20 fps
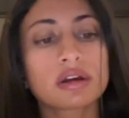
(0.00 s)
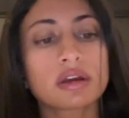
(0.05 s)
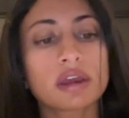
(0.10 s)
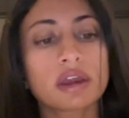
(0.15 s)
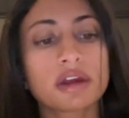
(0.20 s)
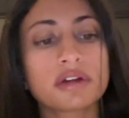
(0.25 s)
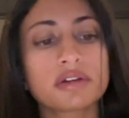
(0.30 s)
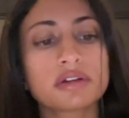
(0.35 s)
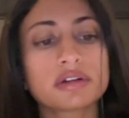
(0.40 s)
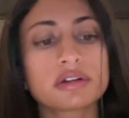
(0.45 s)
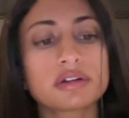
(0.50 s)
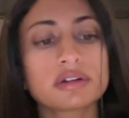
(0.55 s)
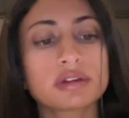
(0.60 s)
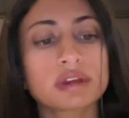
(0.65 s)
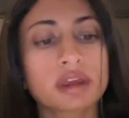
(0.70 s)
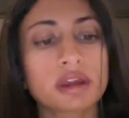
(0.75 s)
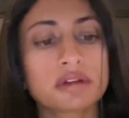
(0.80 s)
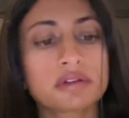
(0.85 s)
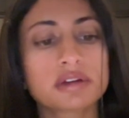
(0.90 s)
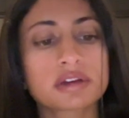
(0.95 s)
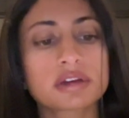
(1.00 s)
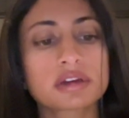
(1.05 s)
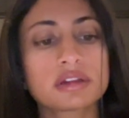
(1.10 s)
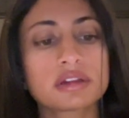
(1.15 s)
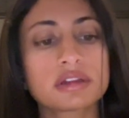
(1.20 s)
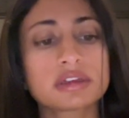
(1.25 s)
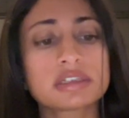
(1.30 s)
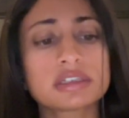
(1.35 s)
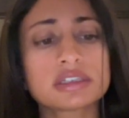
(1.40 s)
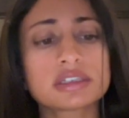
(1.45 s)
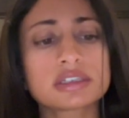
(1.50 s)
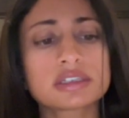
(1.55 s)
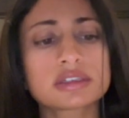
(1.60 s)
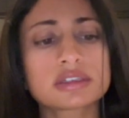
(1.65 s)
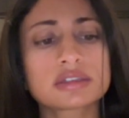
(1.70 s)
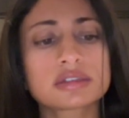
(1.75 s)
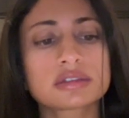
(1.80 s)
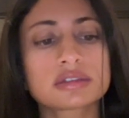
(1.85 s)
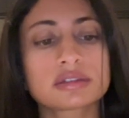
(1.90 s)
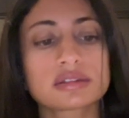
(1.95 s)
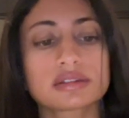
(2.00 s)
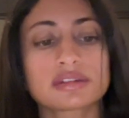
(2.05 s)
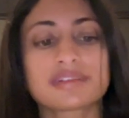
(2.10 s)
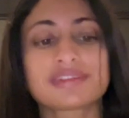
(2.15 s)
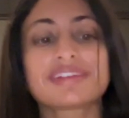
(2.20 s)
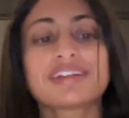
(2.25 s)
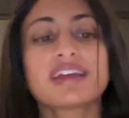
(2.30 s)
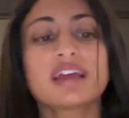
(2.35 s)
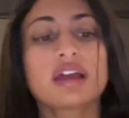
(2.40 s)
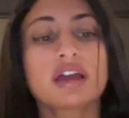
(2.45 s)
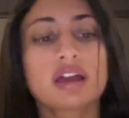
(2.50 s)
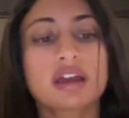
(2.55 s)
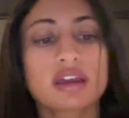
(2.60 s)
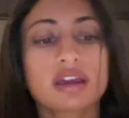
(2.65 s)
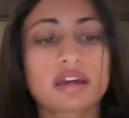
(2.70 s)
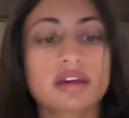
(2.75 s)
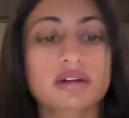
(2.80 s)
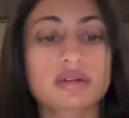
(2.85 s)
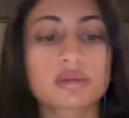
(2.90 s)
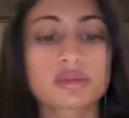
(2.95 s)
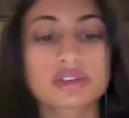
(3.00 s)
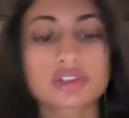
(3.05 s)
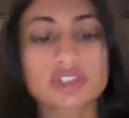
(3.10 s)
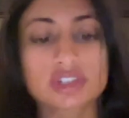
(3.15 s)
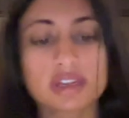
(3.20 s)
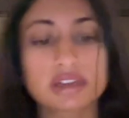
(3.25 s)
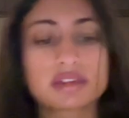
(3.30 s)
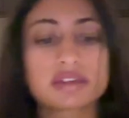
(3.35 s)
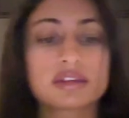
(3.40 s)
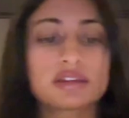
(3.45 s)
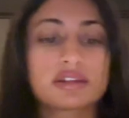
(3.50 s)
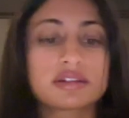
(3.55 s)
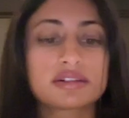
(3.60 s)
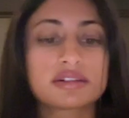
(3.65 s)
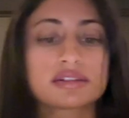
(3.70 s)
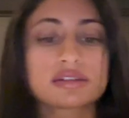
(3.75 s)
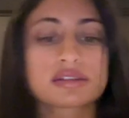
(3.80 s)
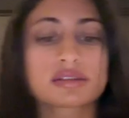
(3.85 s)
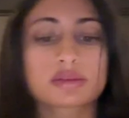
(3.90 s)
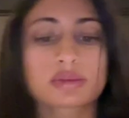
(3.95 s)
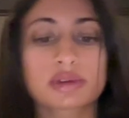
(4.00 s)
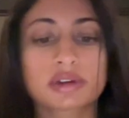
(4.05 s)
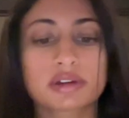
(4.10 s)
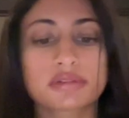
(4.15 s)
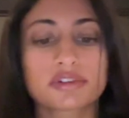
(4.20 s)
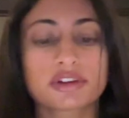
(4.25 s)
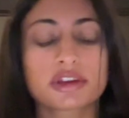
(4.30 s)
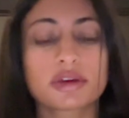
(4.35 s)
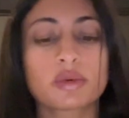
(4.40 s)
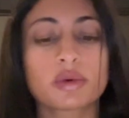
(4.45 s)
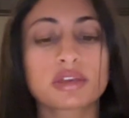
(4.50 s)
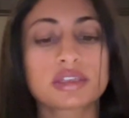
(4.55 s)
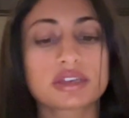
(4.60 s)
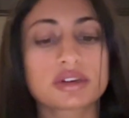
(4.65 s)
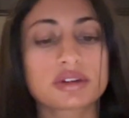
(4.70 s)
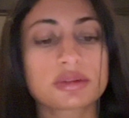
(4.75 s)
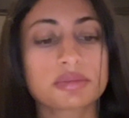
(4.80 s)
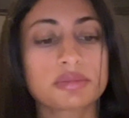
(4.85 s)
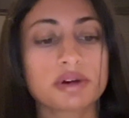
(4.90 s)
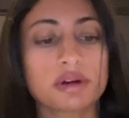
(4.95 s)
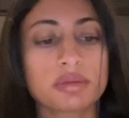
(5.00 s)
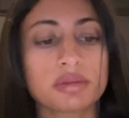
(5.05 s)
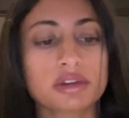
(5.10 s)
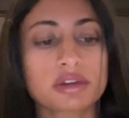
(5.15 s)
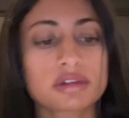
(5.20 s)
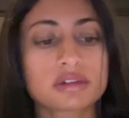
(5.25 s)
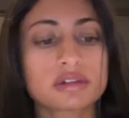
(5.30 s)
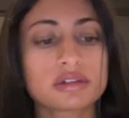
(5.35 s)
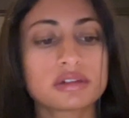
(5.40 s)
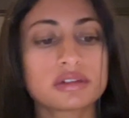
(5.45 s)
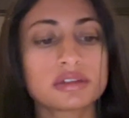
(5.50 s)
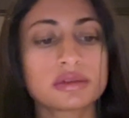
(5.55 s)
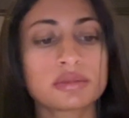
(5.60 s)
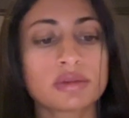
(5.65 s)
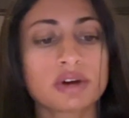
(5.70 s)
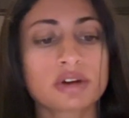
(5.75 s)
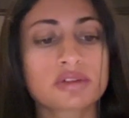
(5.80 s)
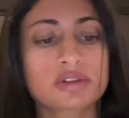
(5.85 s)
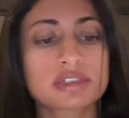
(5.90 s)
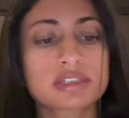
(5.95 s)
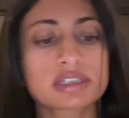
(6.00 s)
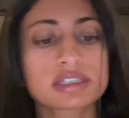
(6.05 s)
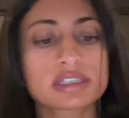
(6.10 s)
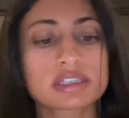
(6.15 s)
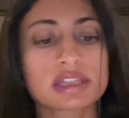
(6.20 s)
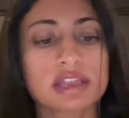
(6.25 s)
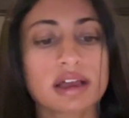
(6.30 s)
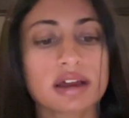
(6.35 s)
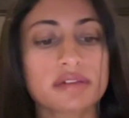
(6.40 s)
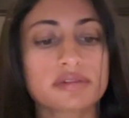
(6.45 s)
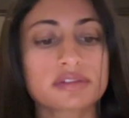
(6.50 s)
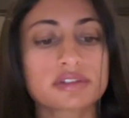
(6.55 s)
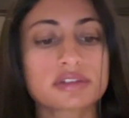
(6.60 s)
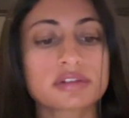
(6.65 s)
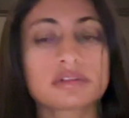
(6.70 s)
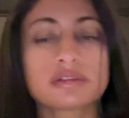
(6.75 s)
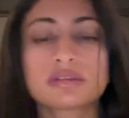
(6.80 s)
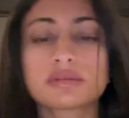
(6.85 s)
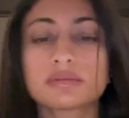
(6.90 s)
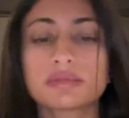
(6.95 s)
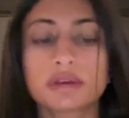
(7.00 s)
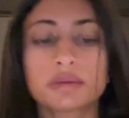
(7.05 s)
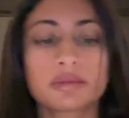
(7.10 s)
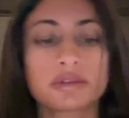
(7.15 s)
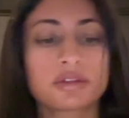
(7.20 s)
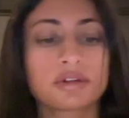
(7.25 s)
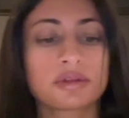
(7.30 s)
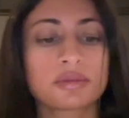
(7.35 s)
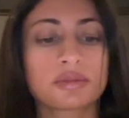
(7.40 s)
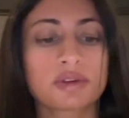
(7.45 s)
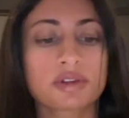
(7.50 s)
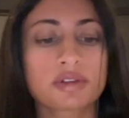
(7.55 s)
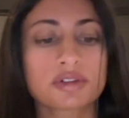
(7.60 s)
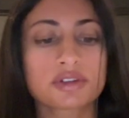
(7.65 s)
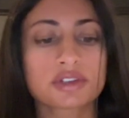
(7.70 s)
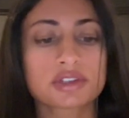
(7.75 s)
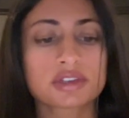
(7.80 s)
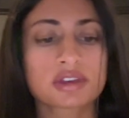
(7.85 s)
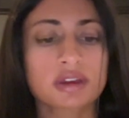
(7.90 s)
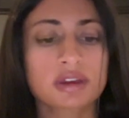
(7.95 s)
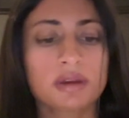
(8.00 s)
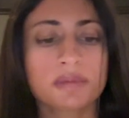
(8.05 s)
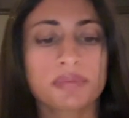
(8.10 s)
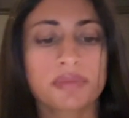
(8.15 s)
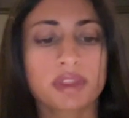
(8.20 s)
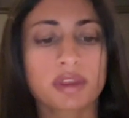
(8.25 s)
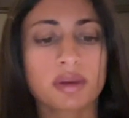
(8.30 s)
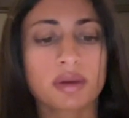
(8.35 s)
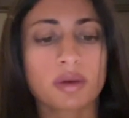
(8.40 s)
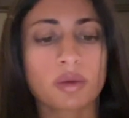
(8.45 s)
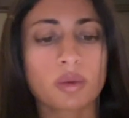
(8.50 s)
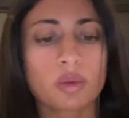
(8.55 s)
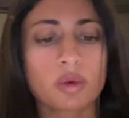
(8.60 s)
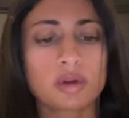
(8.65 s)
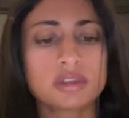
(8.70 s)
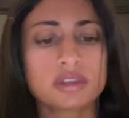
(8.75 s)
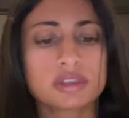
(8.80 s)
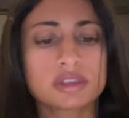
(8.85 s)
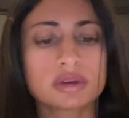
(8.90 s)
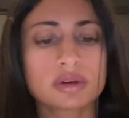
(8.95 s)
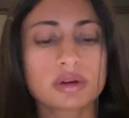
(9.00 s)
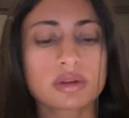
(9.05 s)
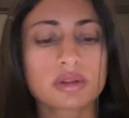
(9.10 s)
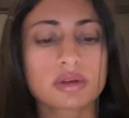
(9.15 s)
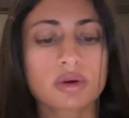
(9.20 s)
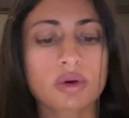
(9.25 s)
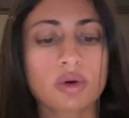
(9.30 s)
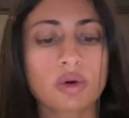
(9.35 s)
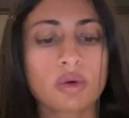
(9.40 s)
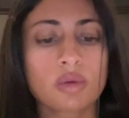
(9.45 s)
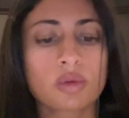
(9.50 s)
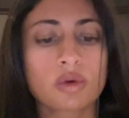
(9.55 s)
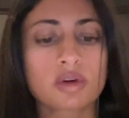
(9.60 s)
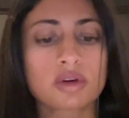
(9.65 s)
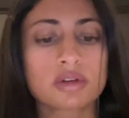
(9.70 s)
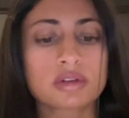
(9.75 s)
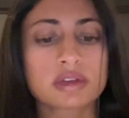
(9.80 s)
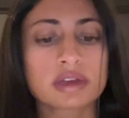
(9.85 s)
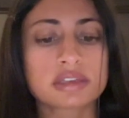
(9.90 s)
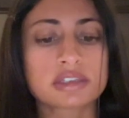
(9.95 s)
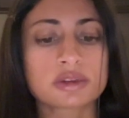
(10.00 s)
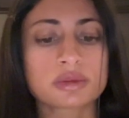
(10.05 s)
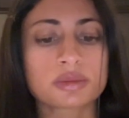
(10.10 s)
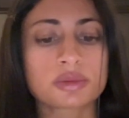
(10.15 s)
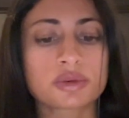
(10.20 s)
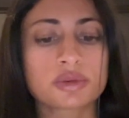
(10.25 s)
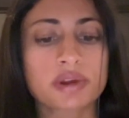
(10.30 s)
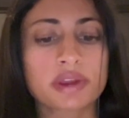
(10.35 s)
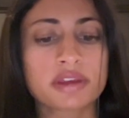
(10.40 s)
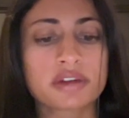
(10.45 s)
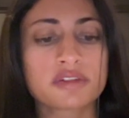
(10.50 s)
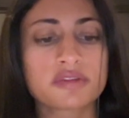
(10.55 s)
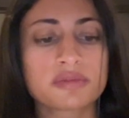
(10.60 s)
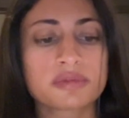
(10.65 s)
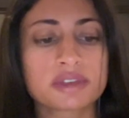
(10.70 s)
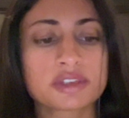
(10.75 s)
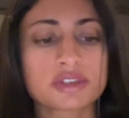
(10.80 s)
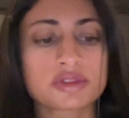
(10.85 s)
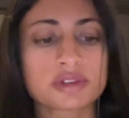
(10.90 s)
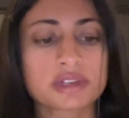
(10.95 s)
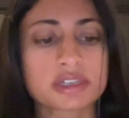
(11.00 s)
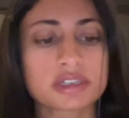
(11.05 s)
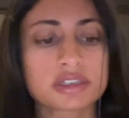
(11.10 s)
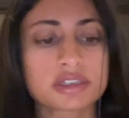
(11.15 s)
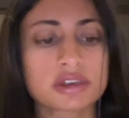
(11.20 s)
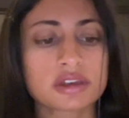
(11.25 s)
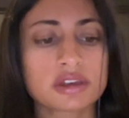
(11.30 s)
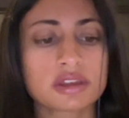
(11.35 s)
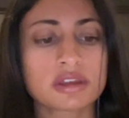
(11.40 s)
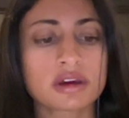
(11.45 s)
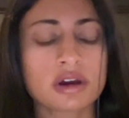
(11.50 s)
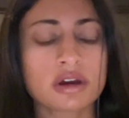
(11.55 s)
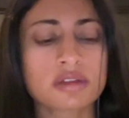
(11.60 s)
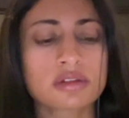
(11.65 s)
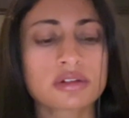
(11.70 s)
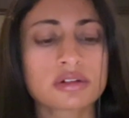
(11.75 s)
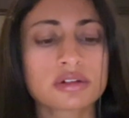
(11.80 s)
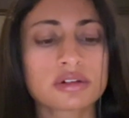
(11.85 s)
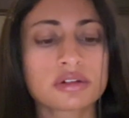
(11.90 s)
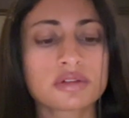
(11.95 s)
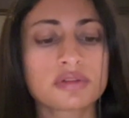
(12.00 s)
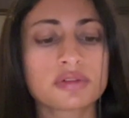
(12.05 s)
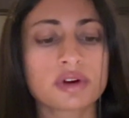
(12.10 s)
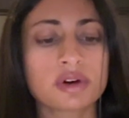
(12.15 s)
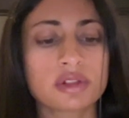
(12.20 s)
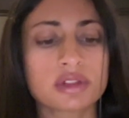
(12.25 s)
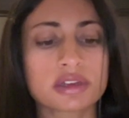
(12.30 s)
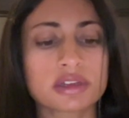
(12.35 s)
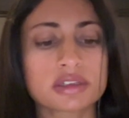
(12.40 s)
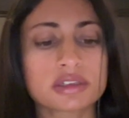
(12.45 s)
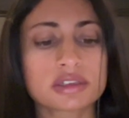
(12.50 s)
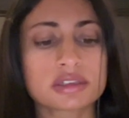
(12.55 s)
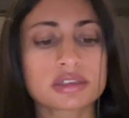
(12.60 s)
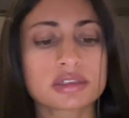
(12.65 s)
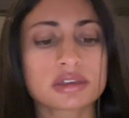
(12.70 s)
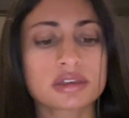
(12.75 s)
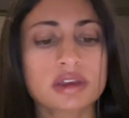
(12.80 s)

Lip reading: Heraclitus would shed tears whenever he went out in public. Democritus laughed. Maybe they're brothers. One saw the whole world as a parade of miseries, the other of follies.